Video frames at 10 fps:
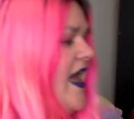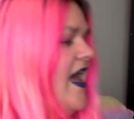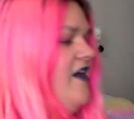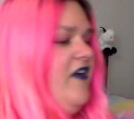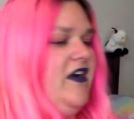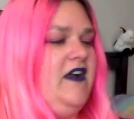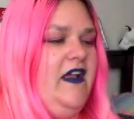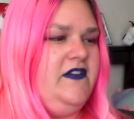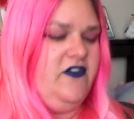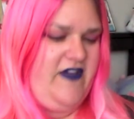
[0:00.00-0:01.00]
have our
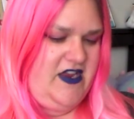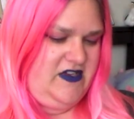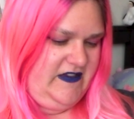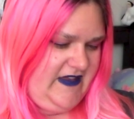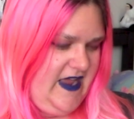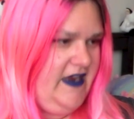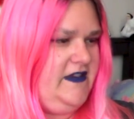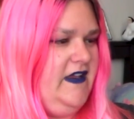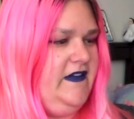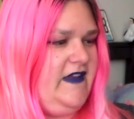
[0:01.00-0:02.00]
conservation
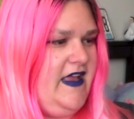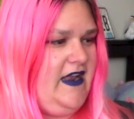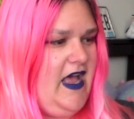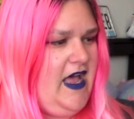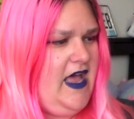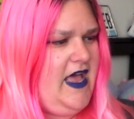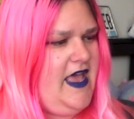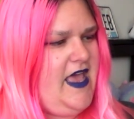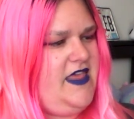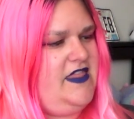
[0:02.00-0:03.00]
scientist, and
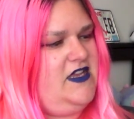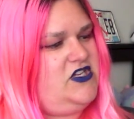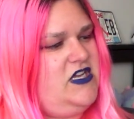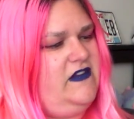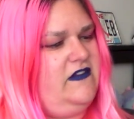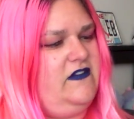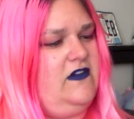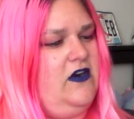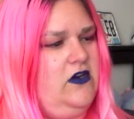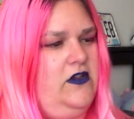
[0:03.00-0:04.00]
I think she's a
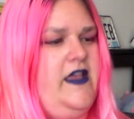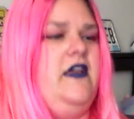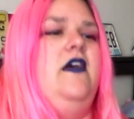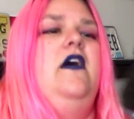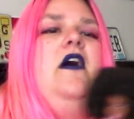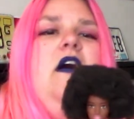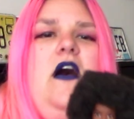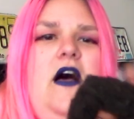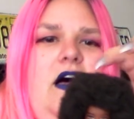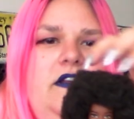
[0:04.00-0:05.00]
darling.
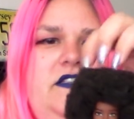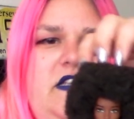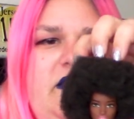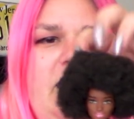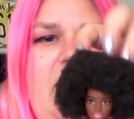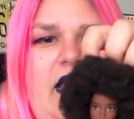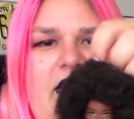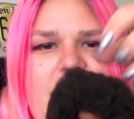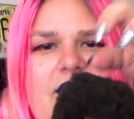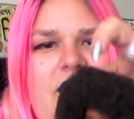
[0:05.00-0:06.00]
She's
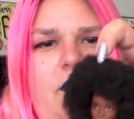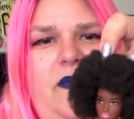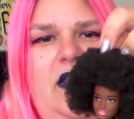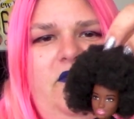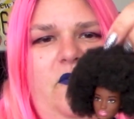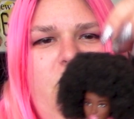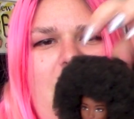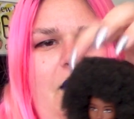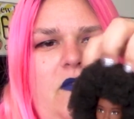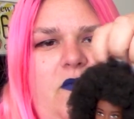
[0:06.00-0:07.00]
got a little bit of a
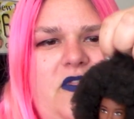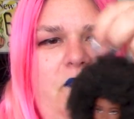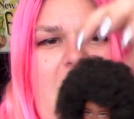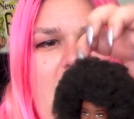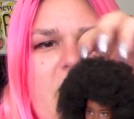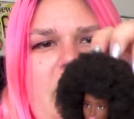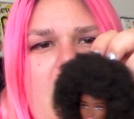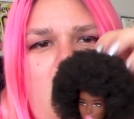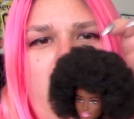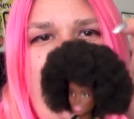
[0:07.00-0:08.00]
problem with box
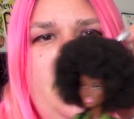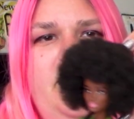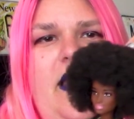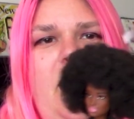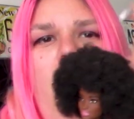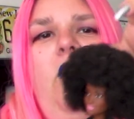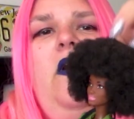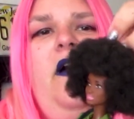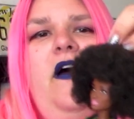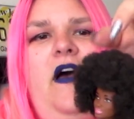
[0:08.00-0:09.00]
hair right now.
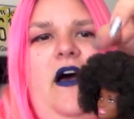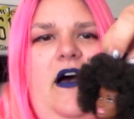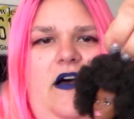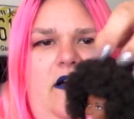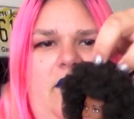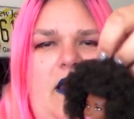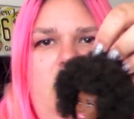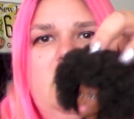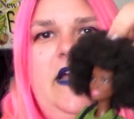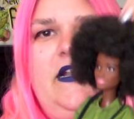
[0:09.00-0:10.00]
I
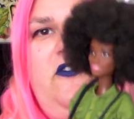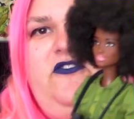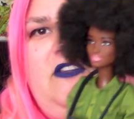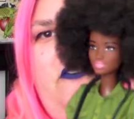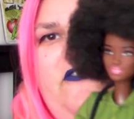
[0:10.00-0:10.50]
will kind of fluff